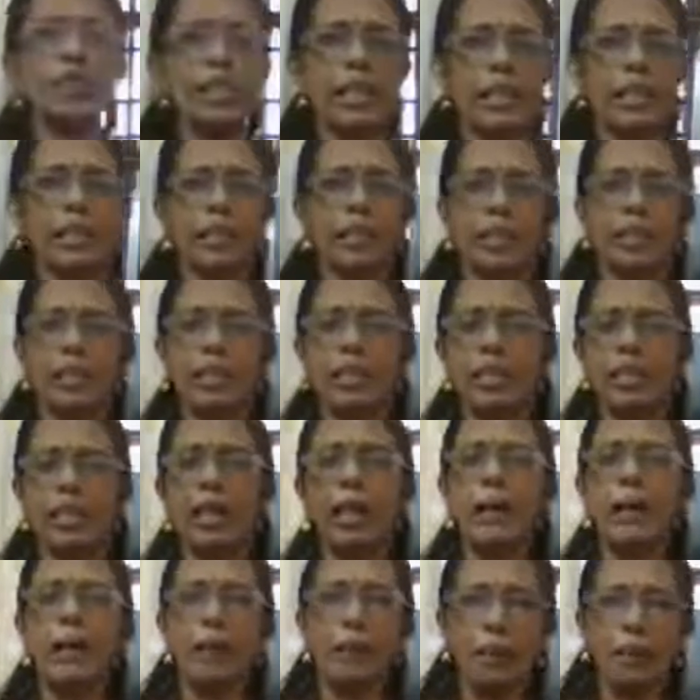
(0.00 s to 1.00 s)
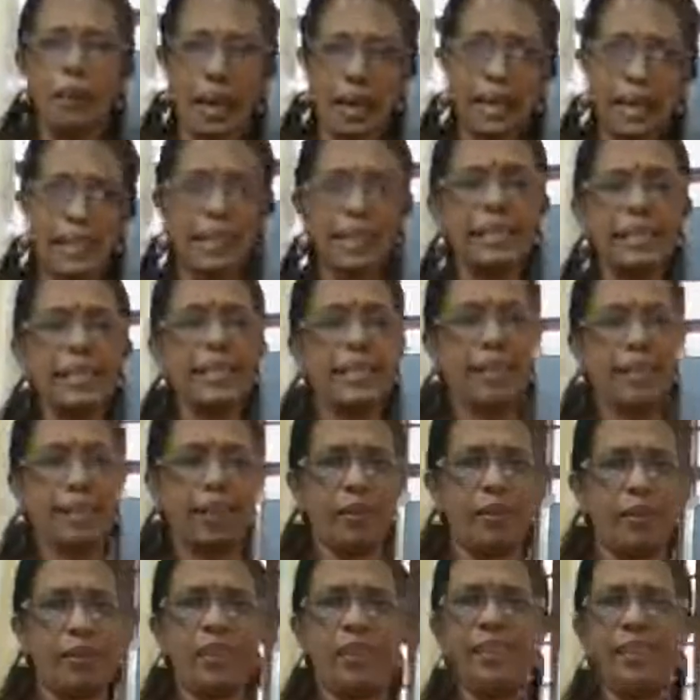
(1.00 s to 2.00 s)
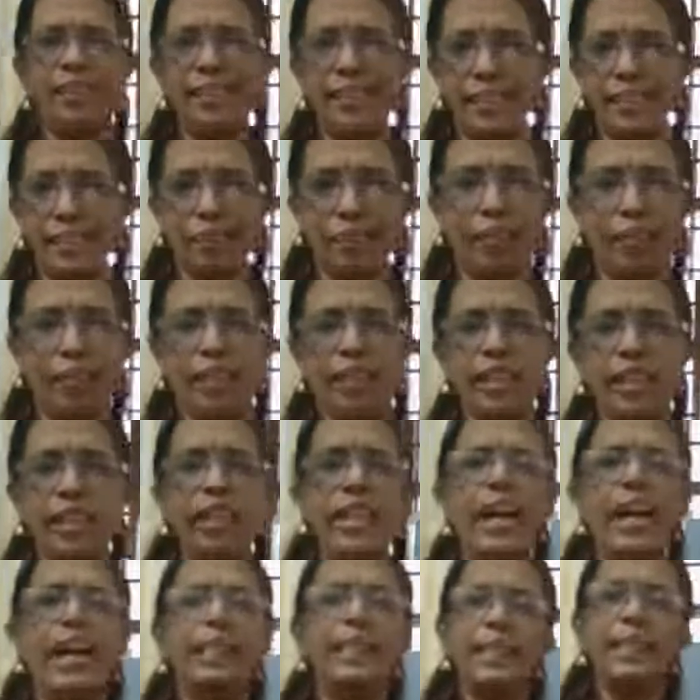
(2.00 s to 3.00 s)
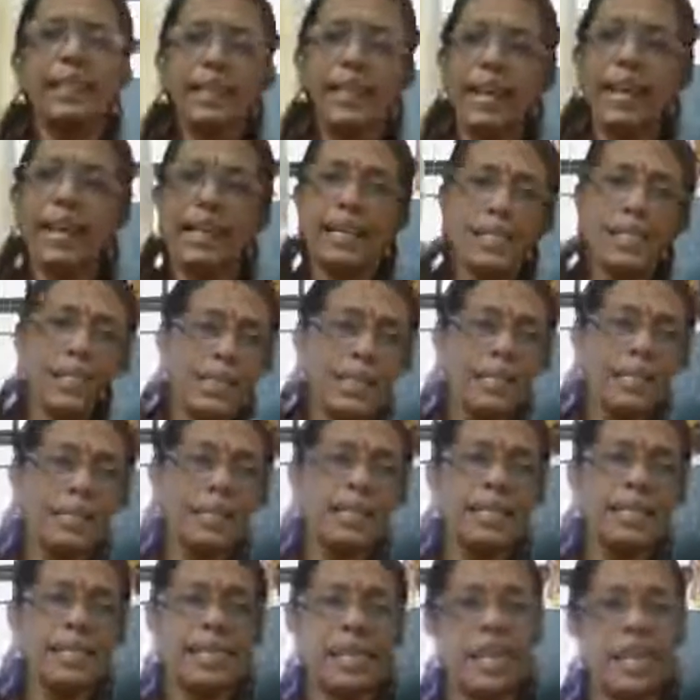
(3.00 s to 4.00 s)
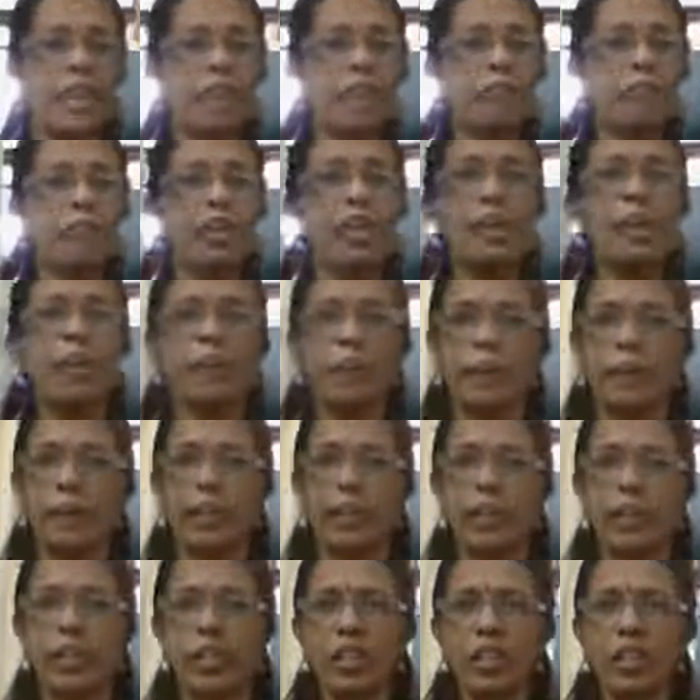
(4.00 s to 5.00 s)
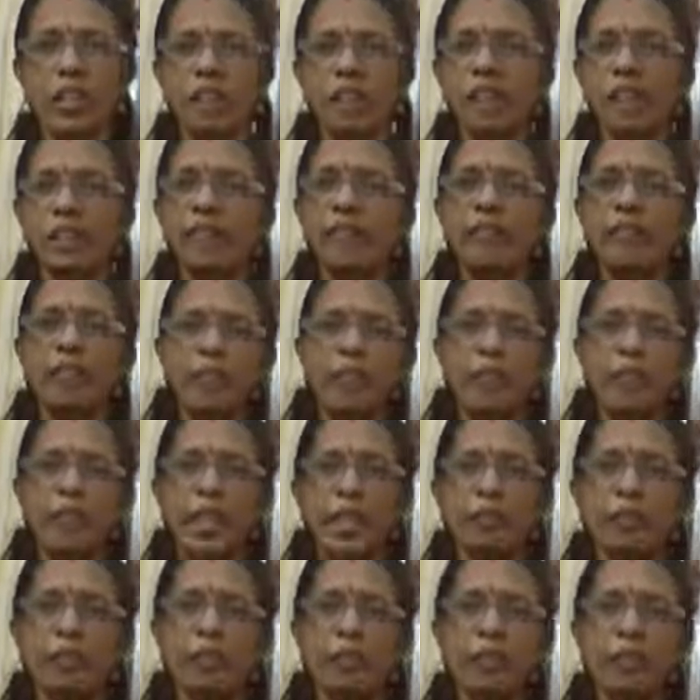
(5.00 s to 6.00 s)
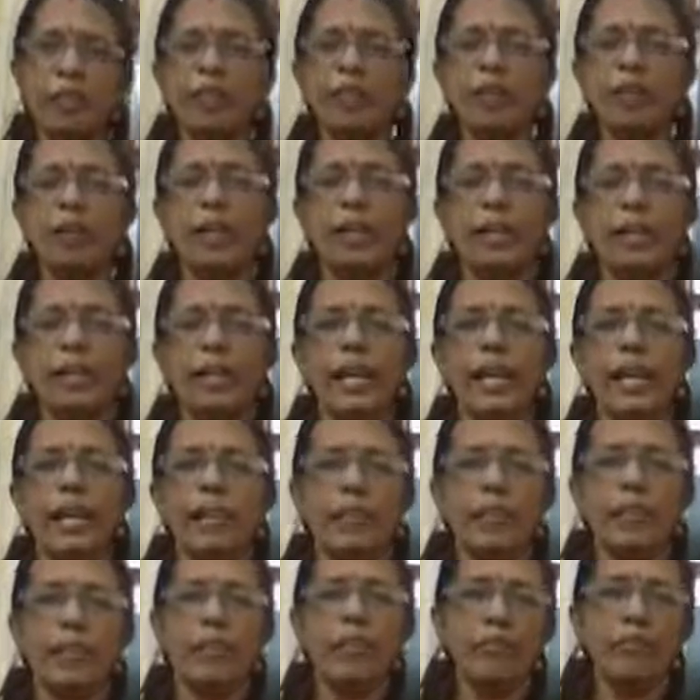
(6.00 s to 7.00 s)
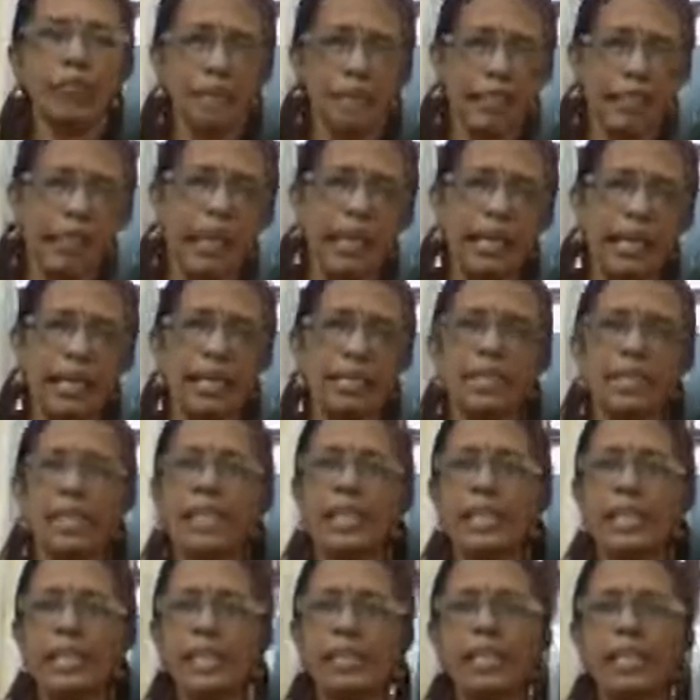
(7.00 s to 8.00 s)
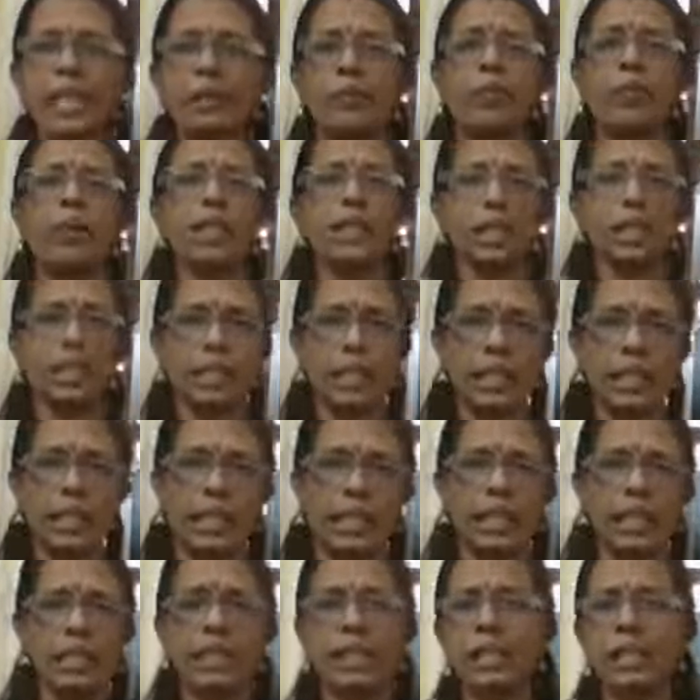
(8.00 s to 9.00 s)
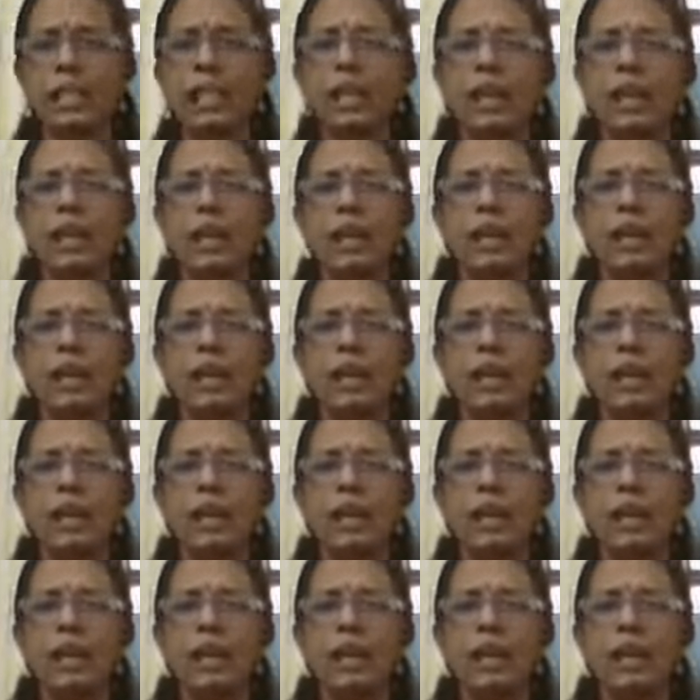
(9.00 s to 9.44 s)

sections, balancing the equation is important, and the color changes I have mentioned in different types of reaction, different color changes, and what is the reason